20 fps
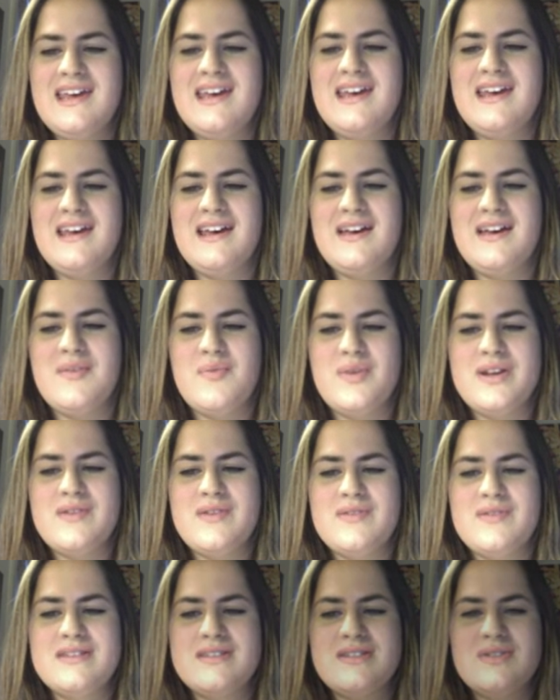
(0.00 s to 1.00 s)
When I
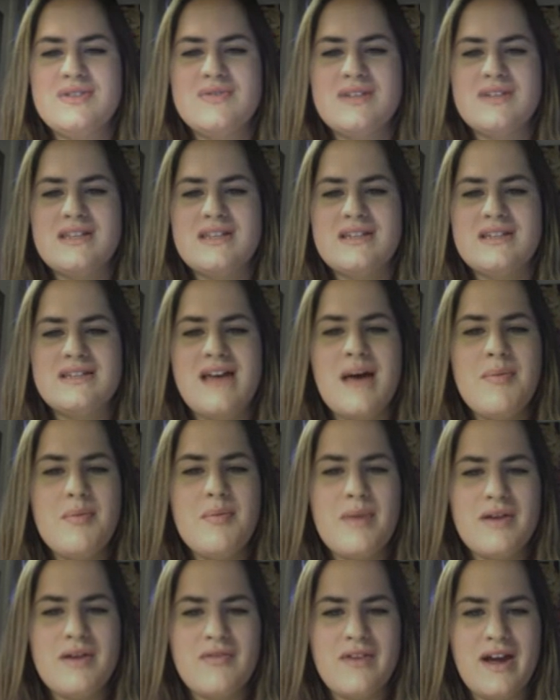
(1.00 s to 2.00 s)
was doing the top of
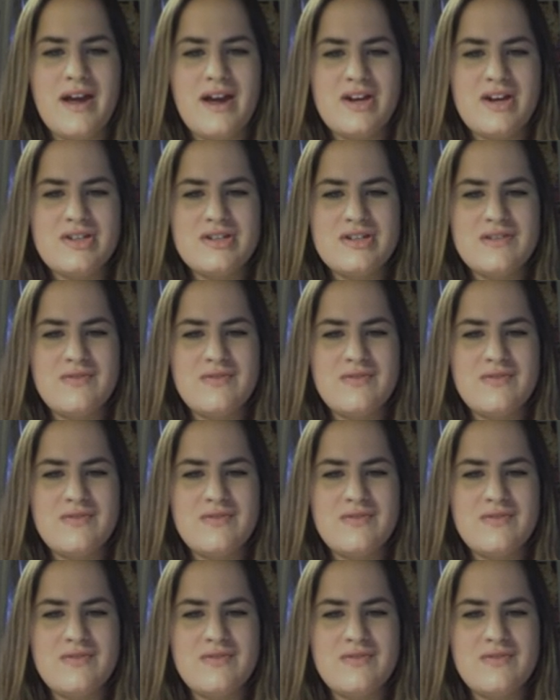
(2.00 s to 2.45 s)
my fraction,